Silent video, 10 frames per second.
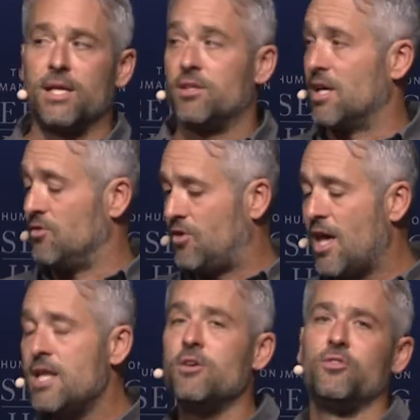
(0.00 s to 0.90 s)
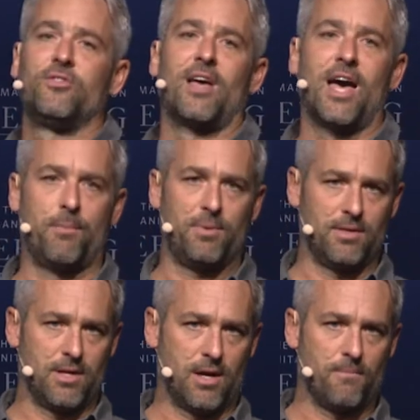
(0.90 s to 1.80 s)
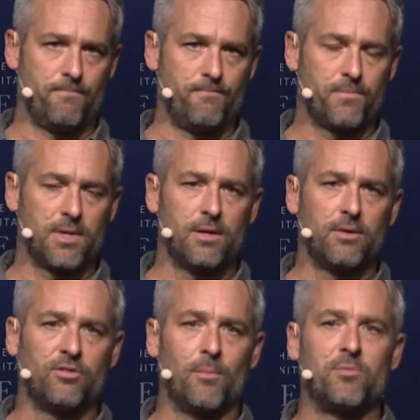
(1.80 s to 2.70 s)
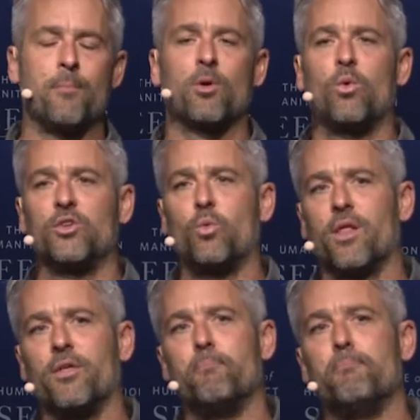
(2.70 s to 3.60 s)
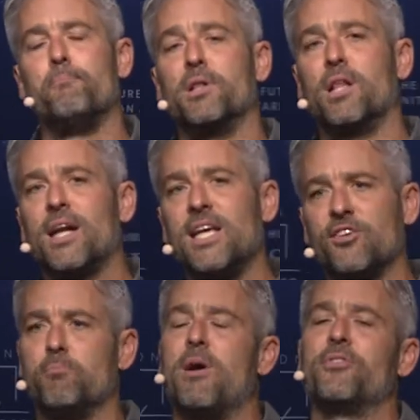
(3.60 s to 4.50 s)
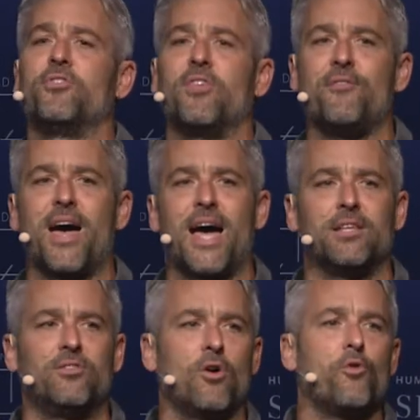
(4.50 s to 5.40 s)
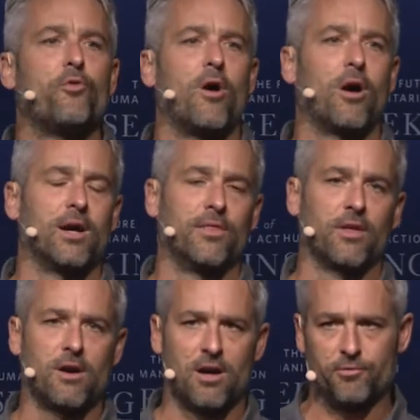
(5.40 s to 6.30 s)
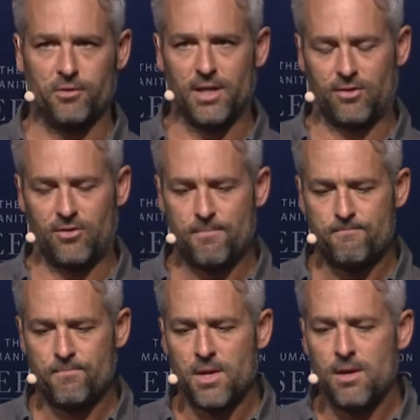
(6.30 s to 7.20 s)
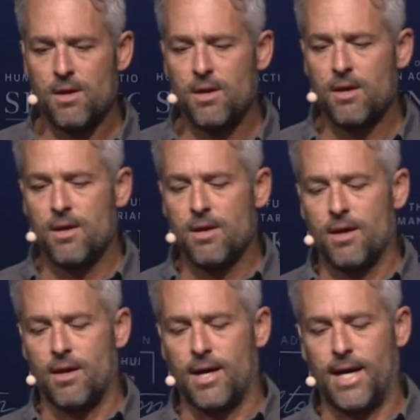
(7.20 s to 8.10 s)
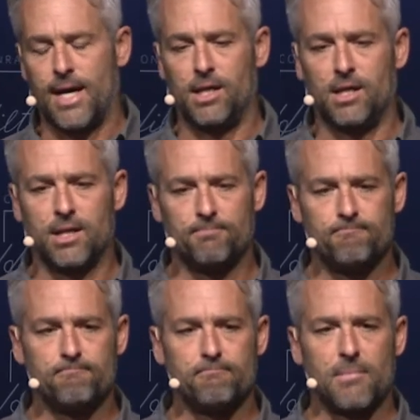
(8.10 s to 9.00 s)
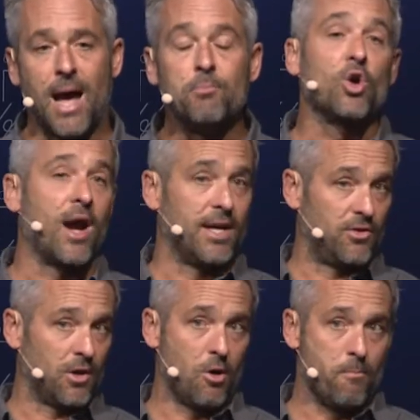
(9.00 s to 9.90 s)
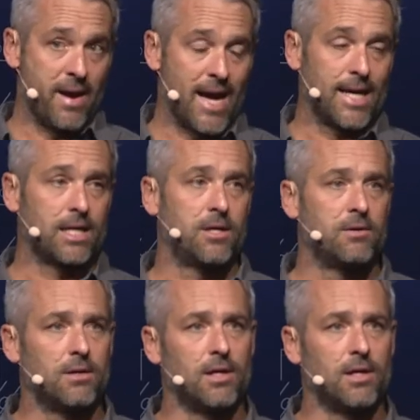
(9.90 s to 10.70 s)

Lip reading: It continues to happen there. September was one of the bloodiest months they've had so far in the conflict. And I'm trying to go back.